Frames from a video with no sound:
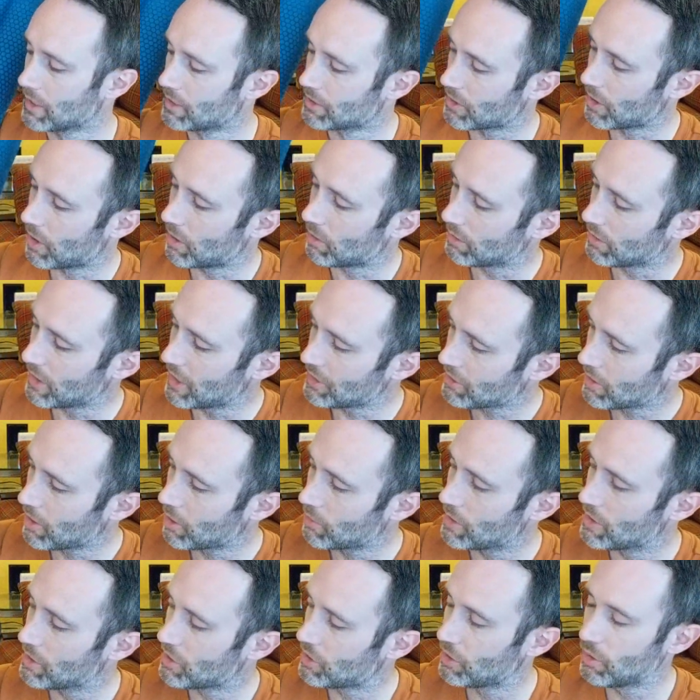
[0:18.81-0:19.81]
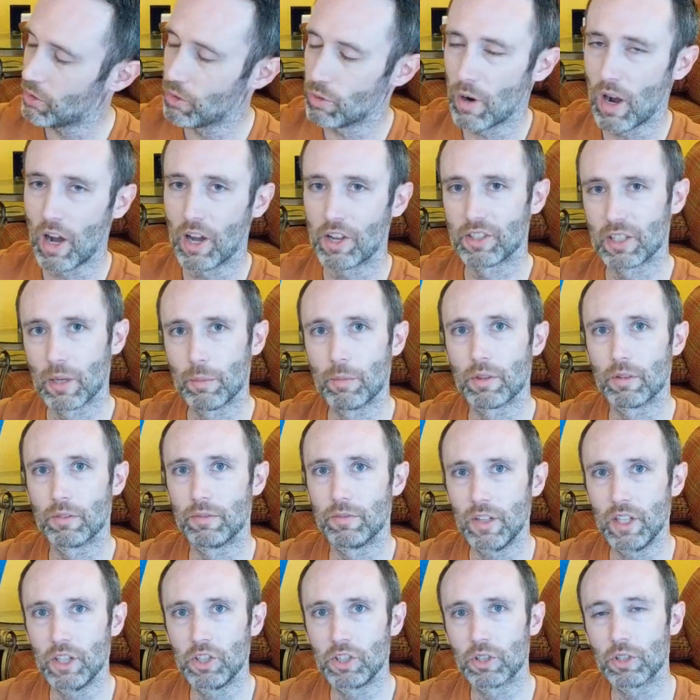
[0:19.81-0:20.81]
So let's go into some of the
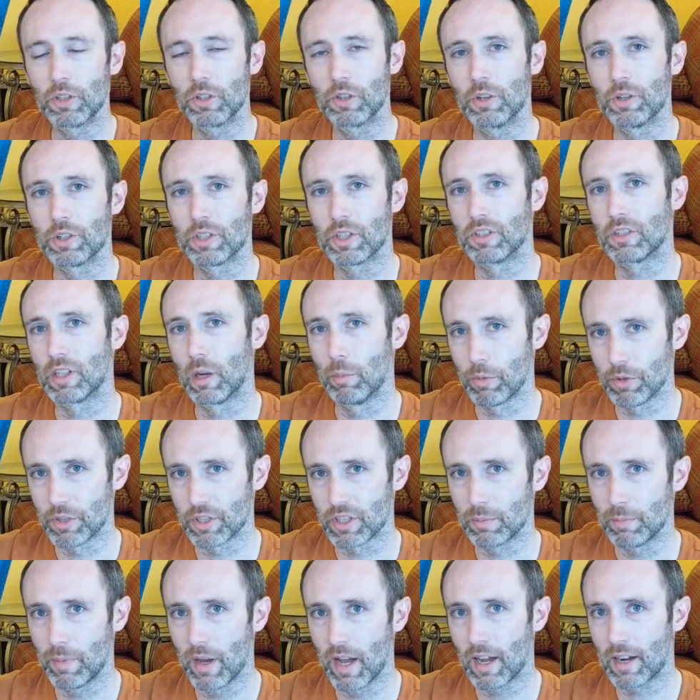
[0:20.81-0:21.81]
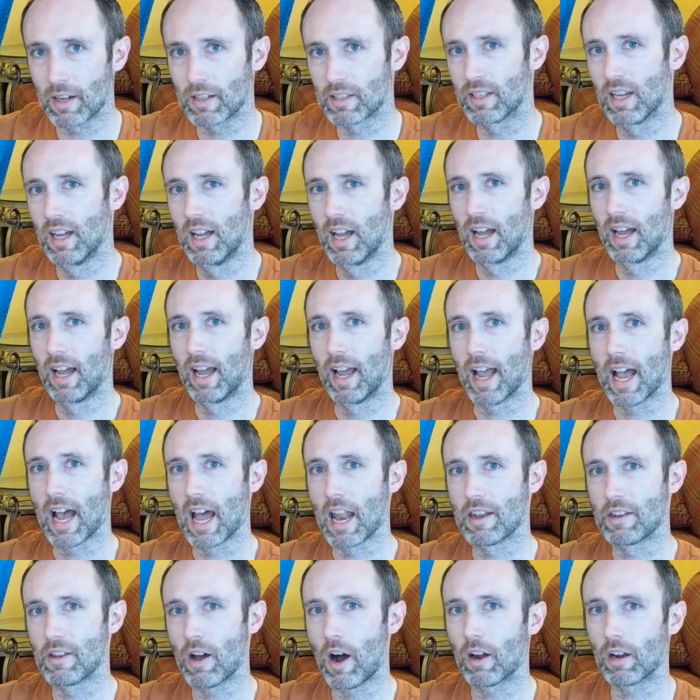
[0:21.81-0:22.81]
features and some of the specs
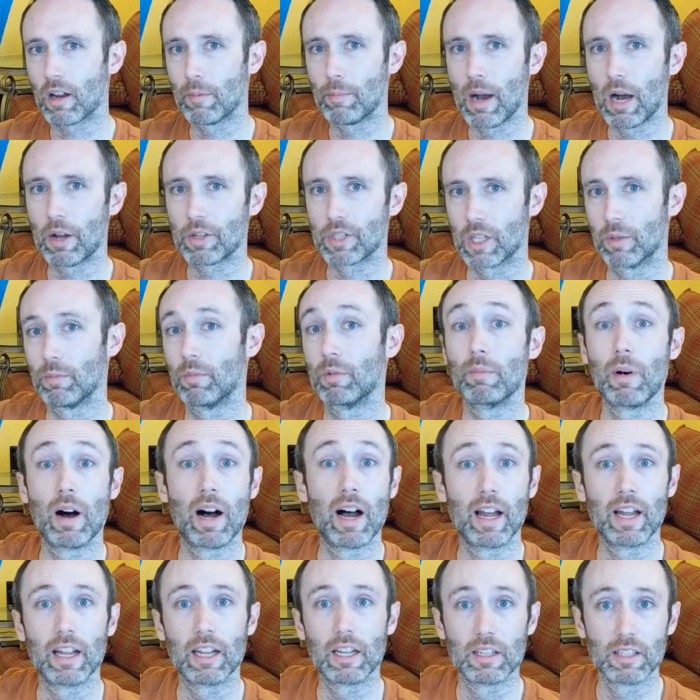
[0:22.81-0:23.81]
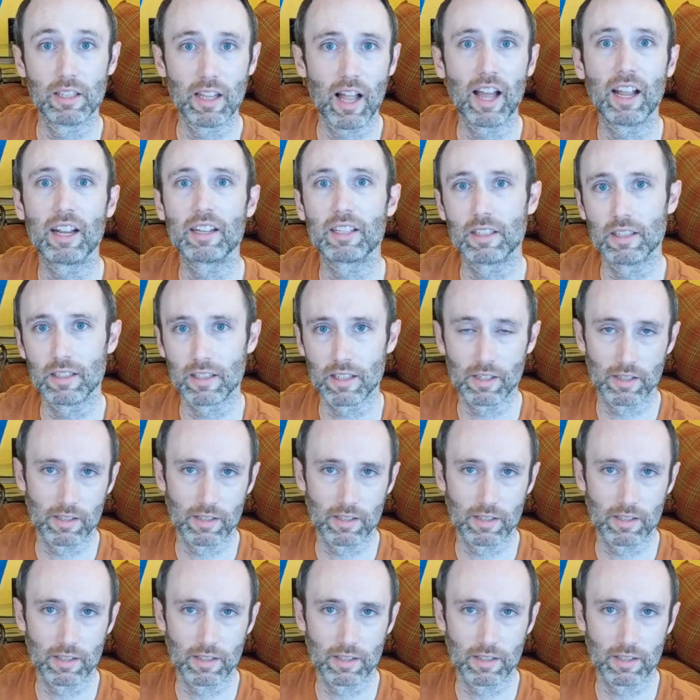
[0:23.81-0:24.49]
and talk about some of my likes and